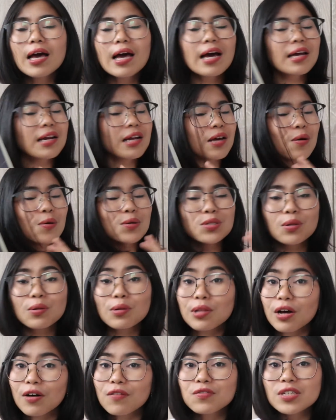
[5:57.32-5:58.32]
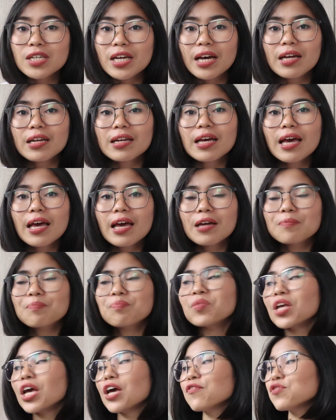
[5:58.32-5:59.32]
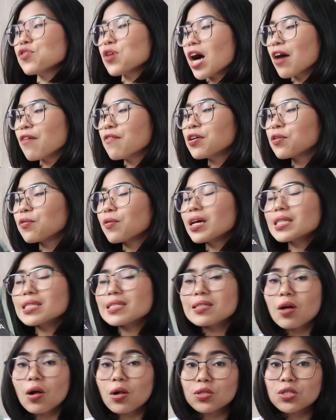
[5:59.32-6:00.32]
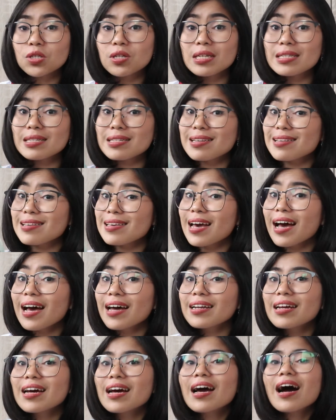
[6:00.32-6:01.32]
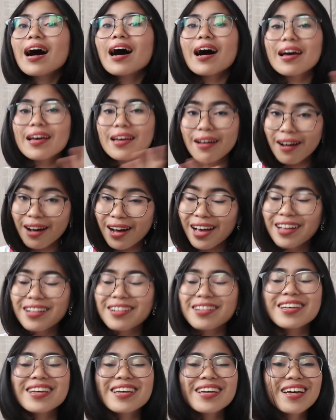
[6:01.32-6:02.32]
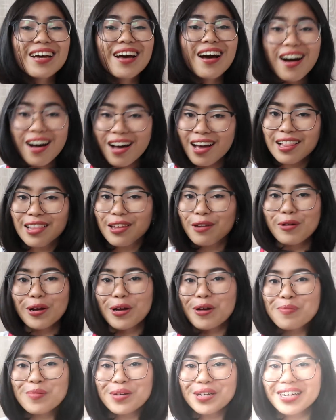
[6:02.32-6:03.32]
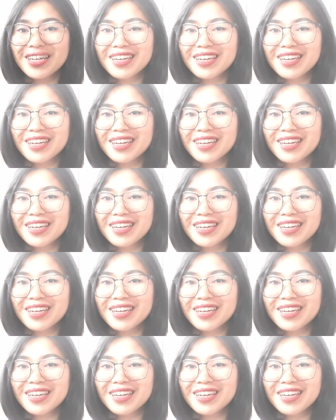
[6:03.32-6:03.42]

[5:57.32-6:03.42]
and I also loved it. And if you haven't read Salt to the Sea yet, I highly recommend